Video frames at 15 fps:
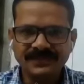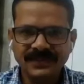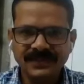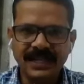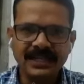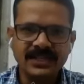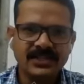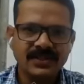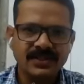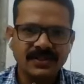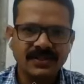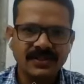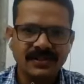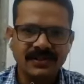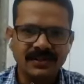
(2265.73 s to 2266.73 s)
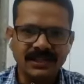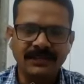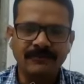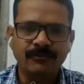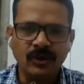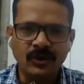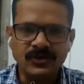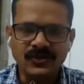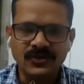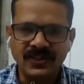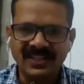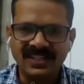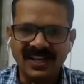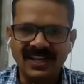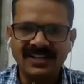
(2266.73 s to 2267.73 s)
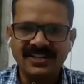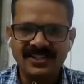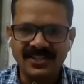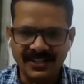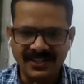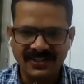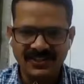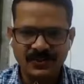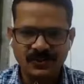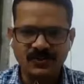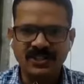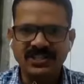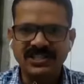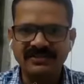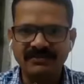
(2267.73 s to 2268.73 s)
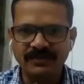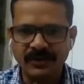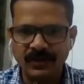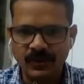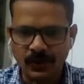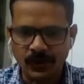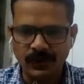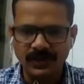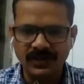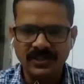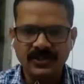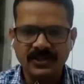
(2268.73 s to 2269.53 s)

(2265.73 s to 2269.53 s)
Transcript: Let's leave no stone unturned to achieve our goal.